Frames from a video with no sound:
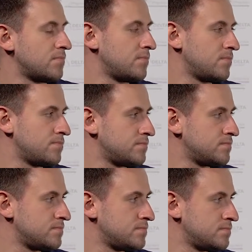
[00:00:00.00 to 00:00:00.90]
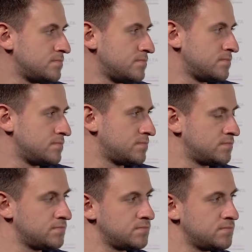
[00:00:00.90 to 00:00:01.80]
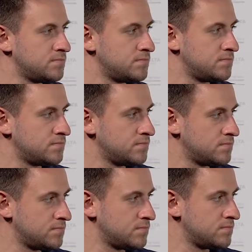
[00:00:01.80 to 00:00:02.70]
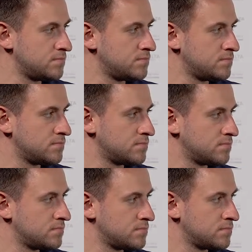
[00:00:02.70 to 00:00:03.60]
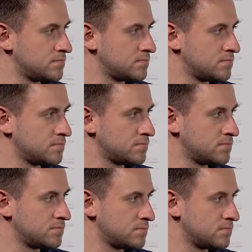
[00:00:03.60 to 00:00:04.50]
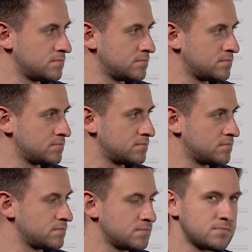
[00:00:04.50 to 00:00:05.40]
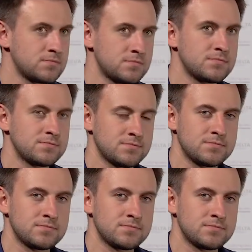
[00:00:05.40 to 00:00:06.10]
This person isn't speaking.